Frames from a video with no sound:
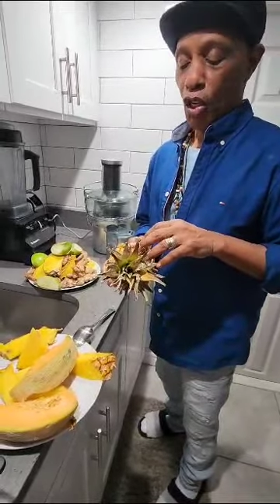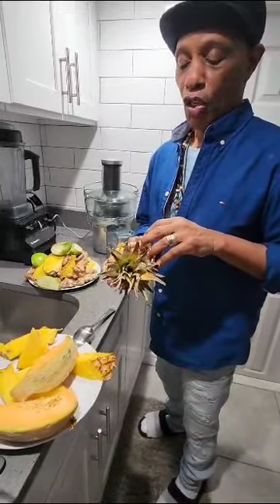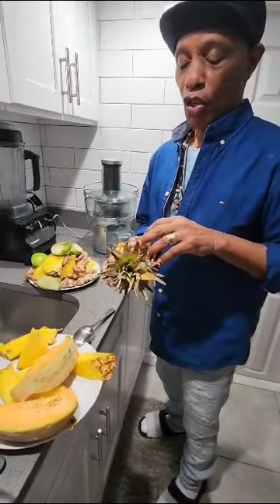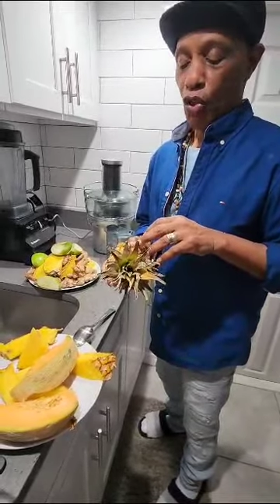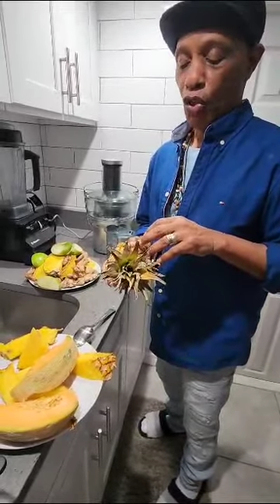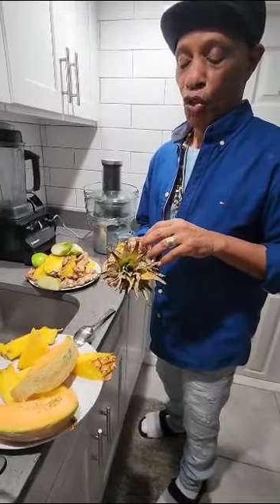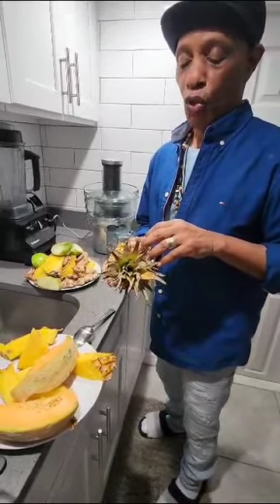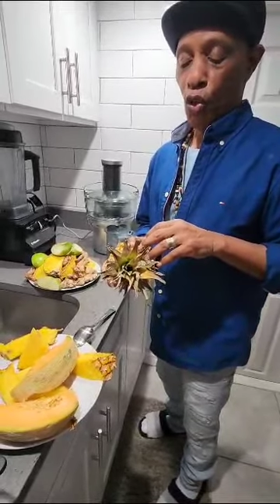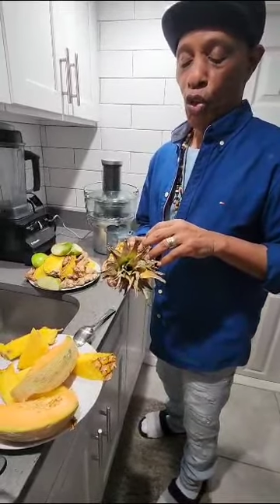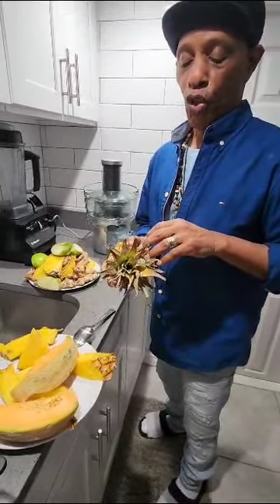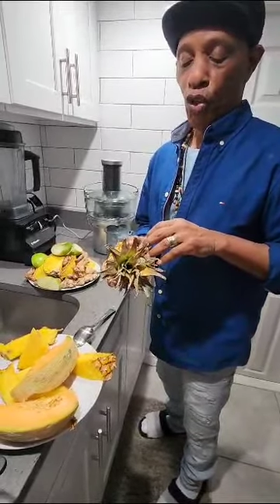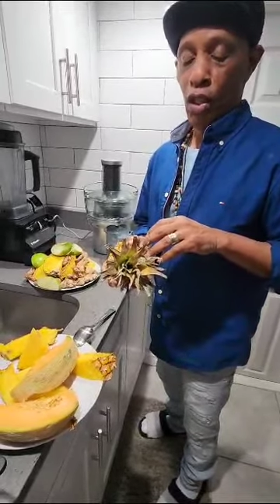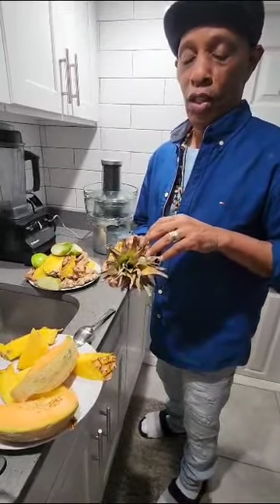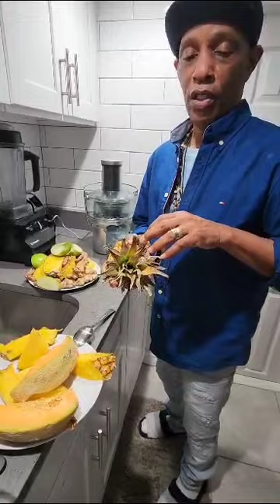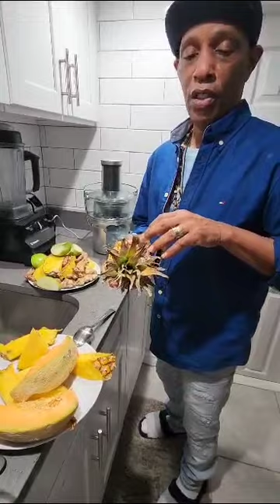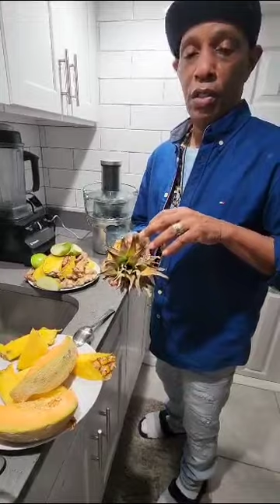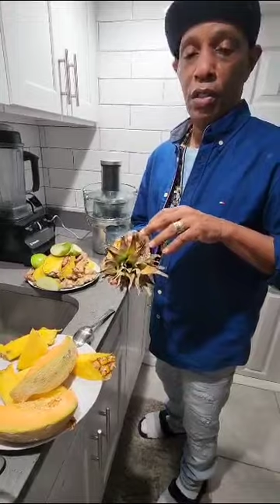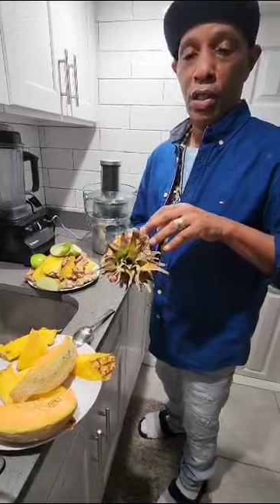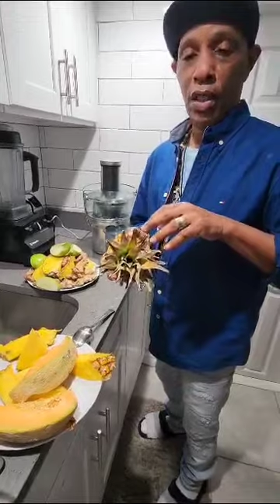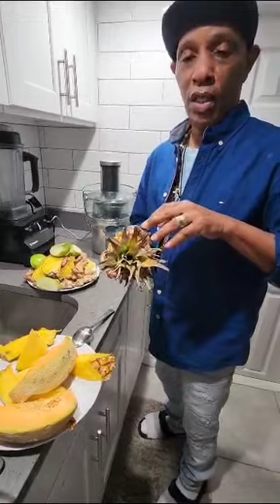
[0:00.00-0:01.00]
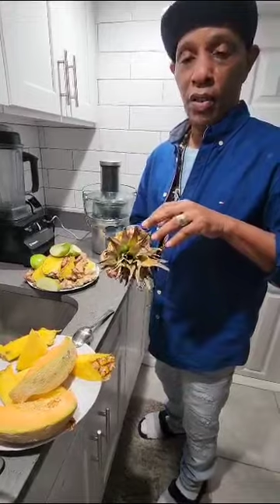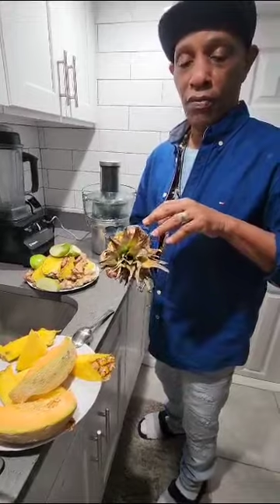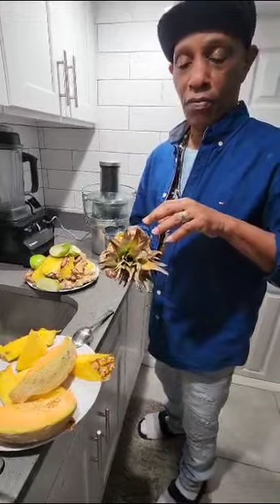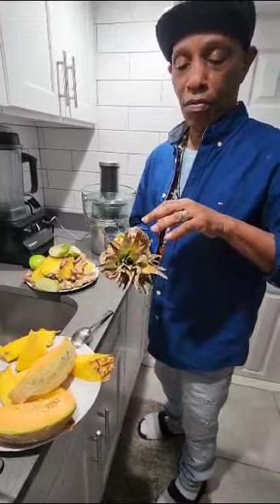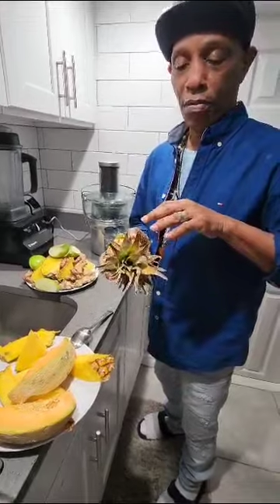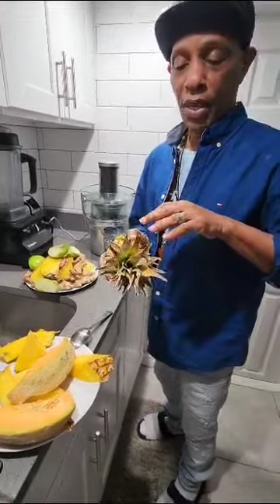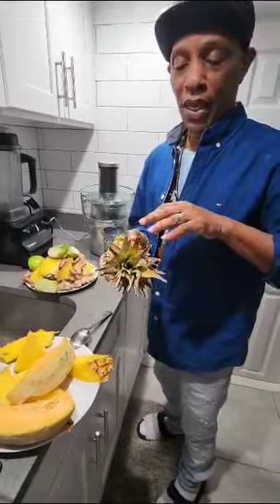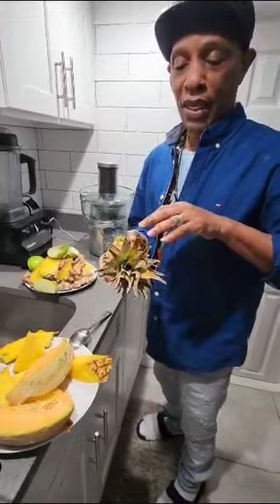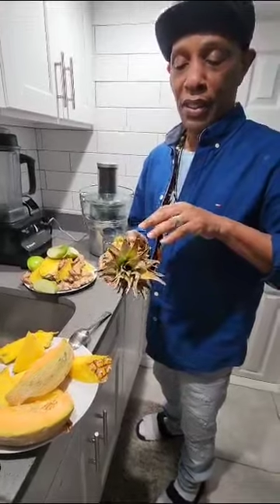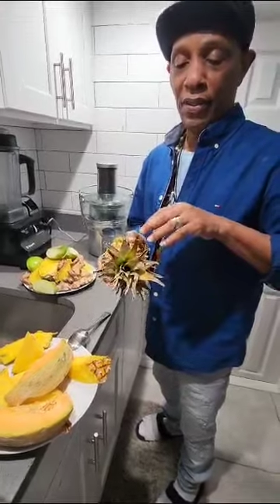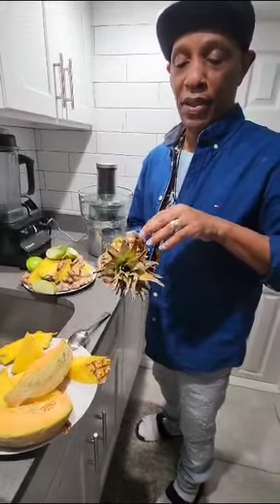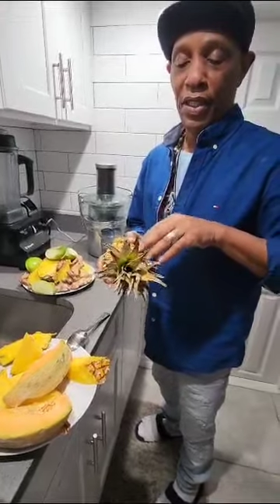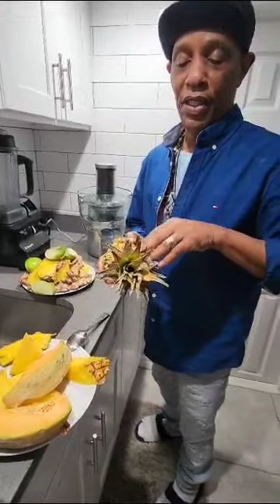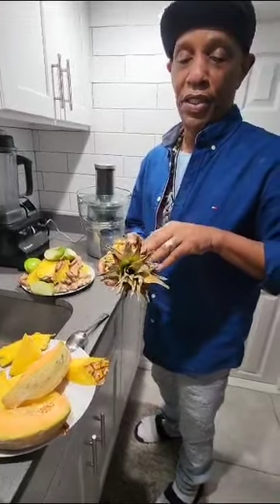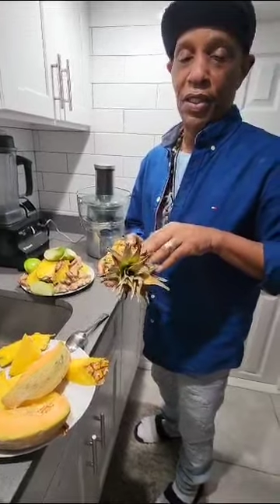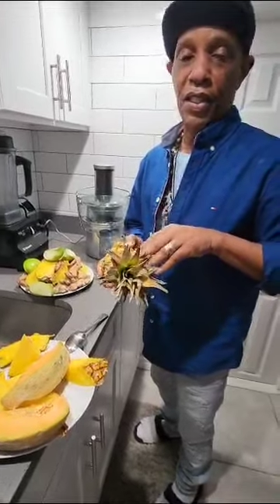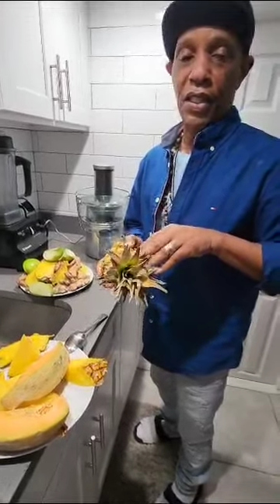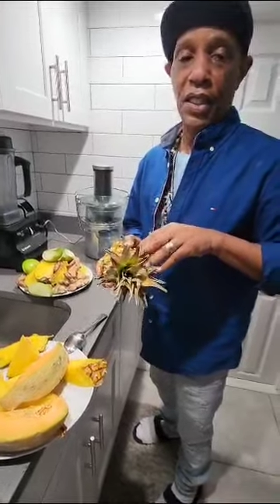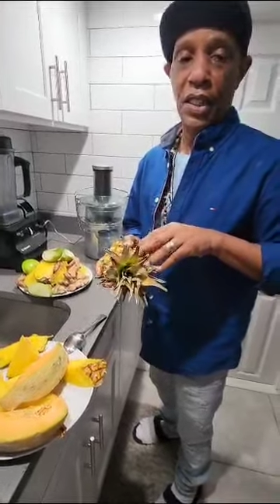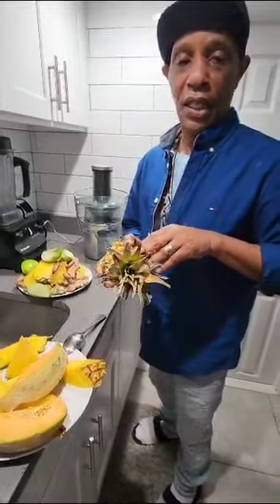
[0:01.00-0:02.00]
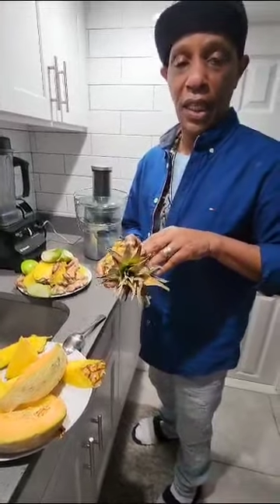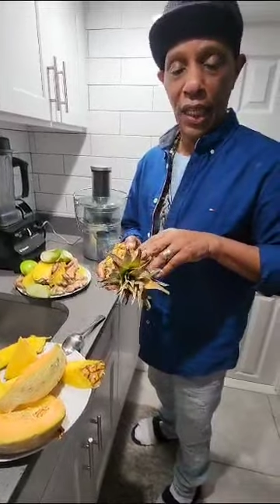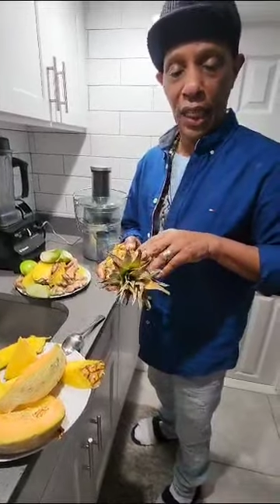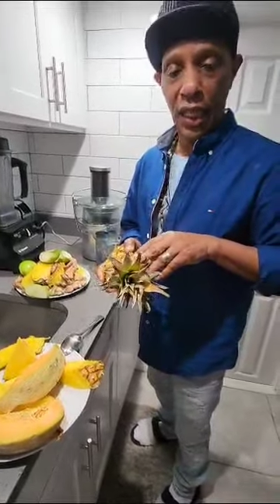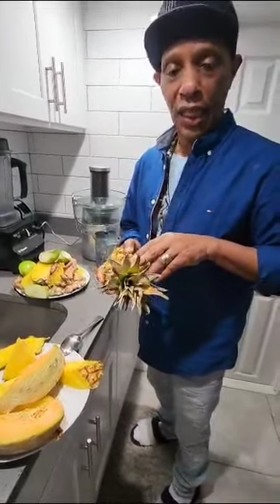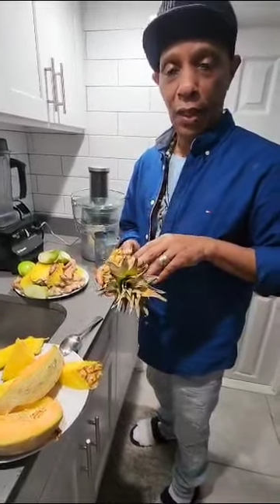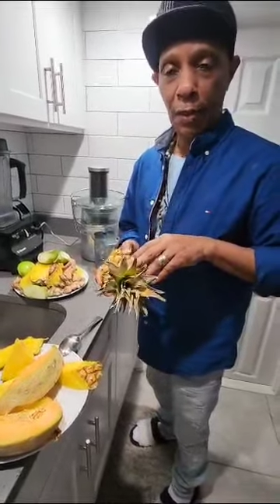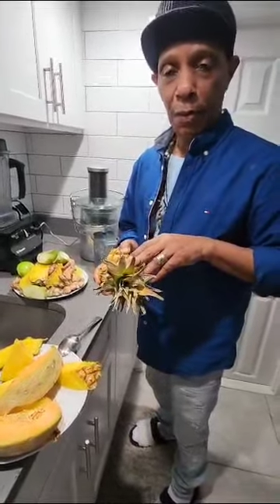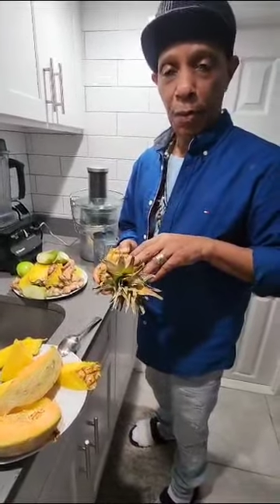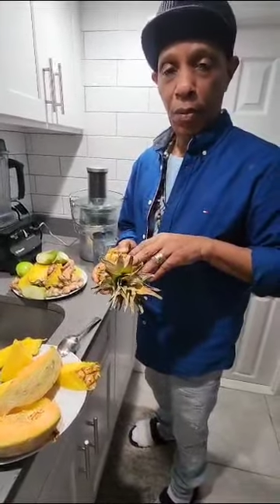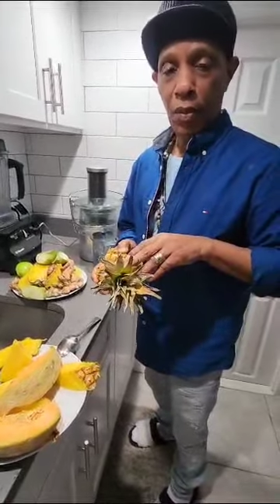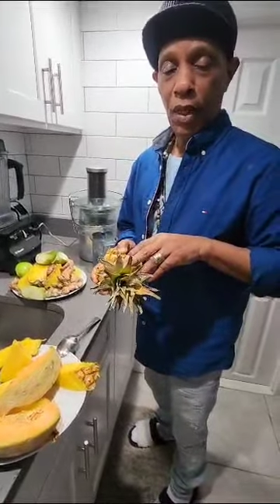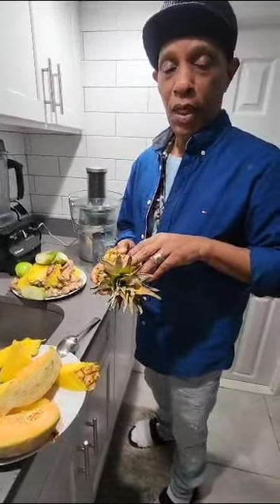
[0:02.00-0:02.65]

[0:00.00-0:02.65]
So you could even make this as a tea